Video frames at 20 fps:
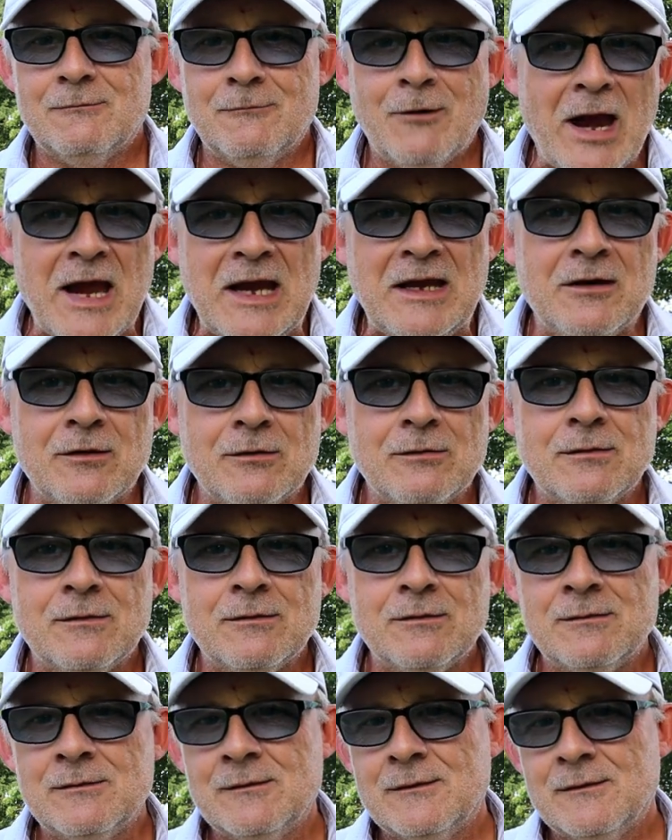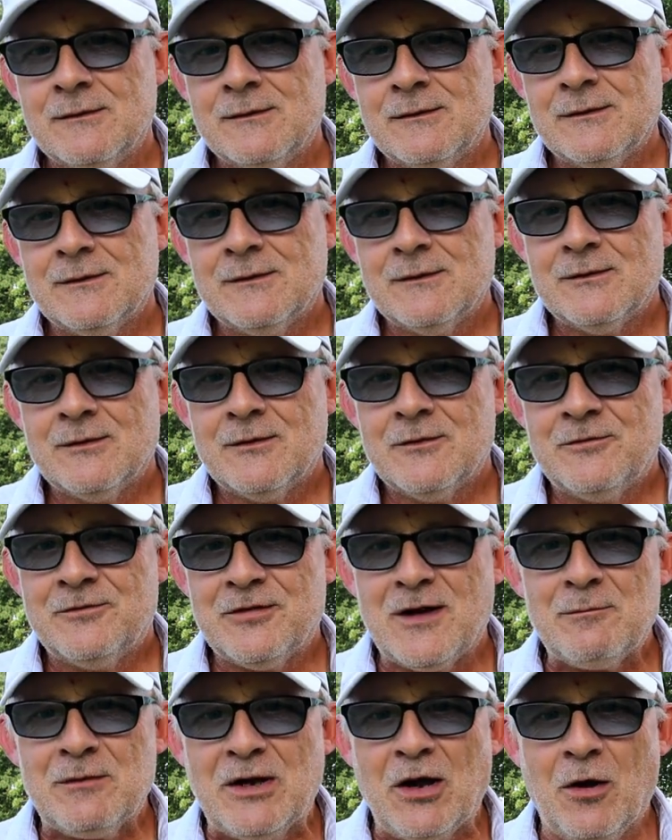Rain.
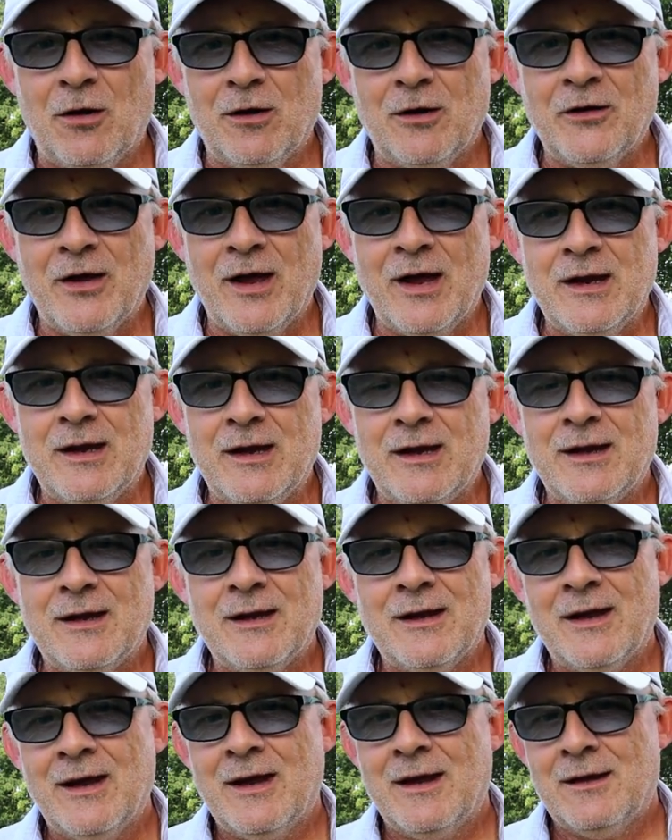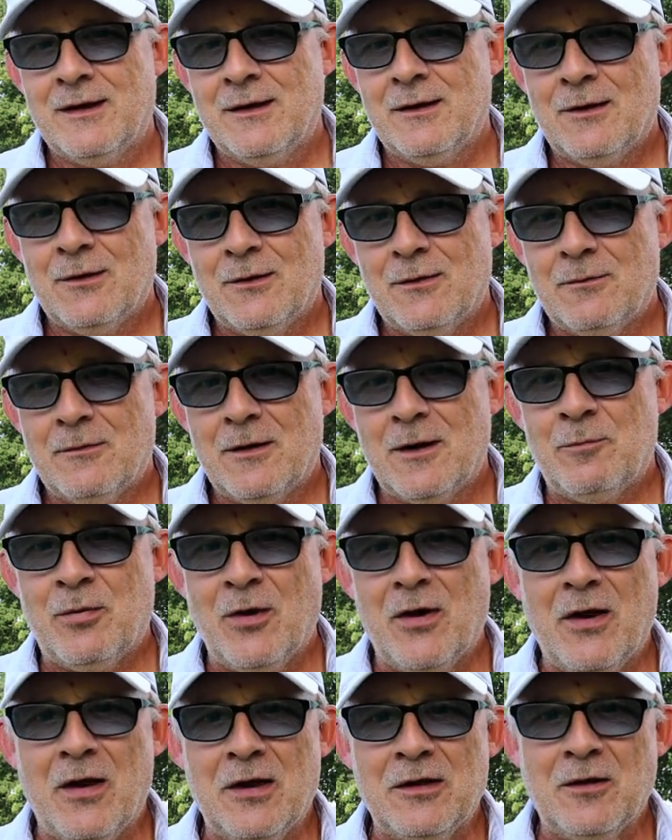Family holiday.
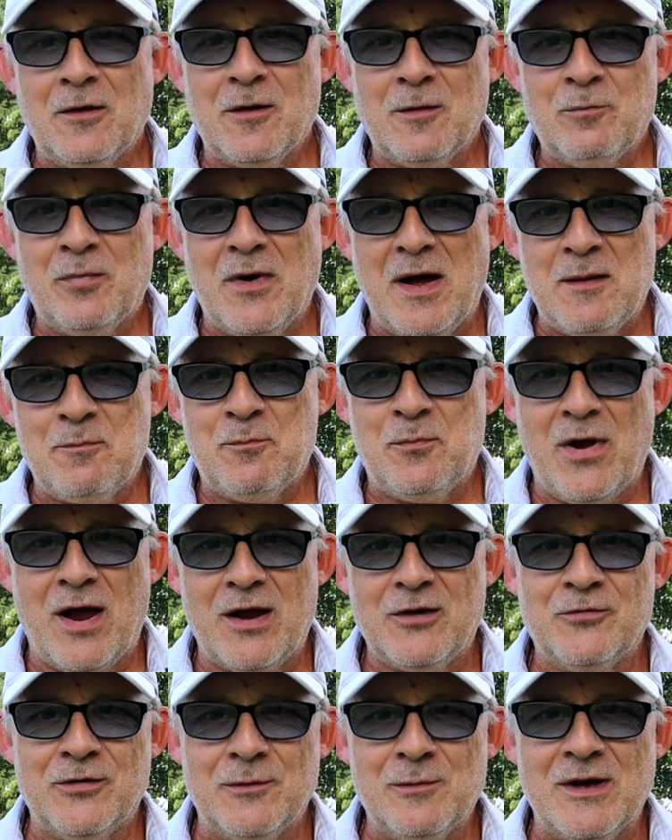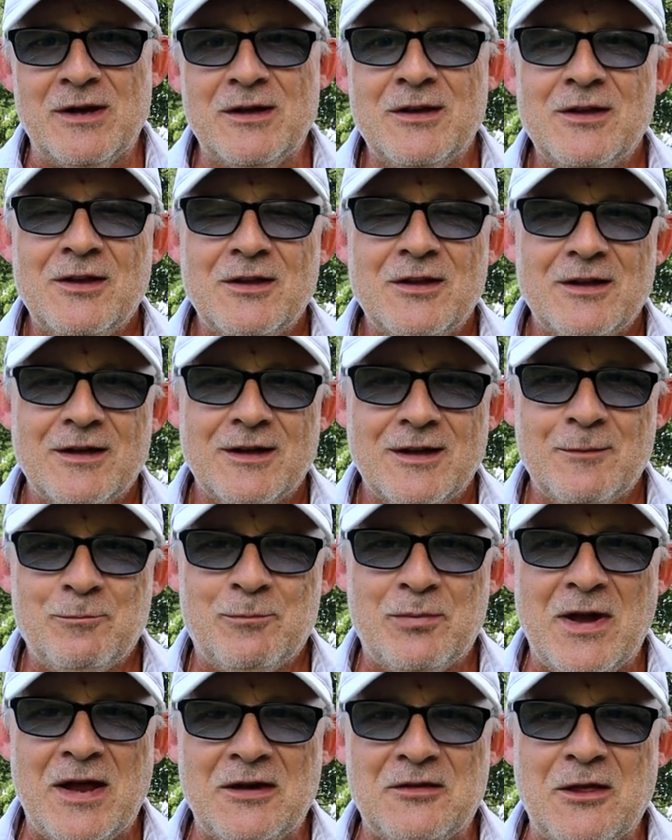Whereupon I got a bad back from
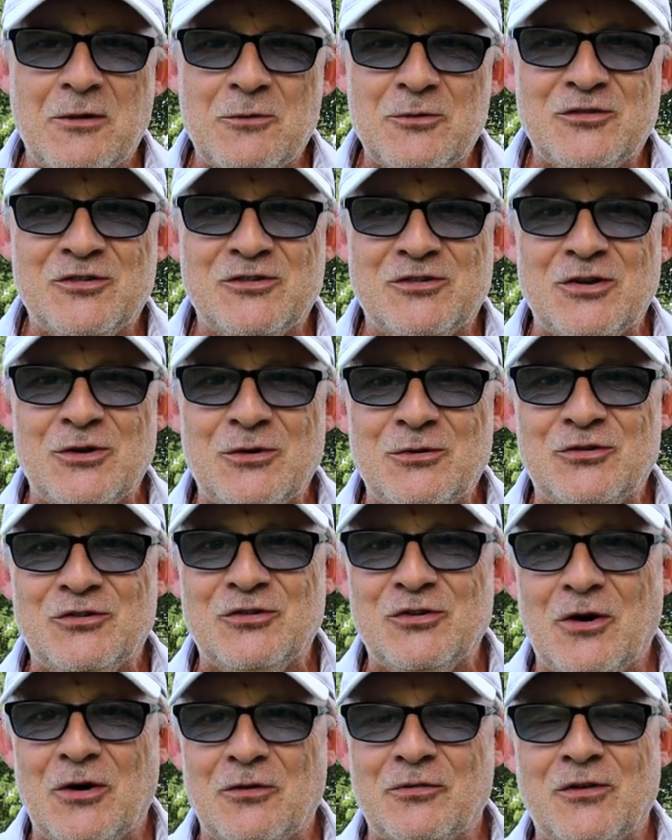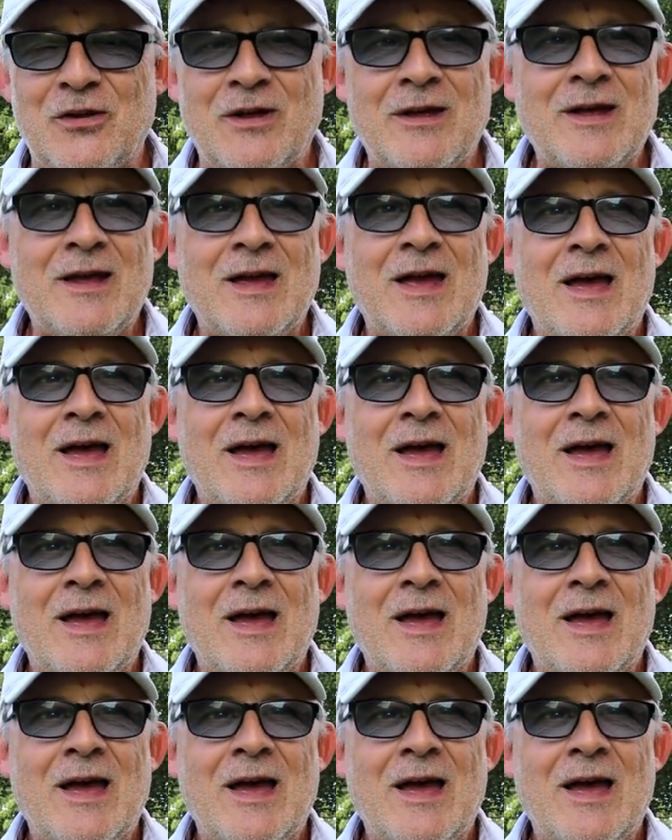a bed that was too soft.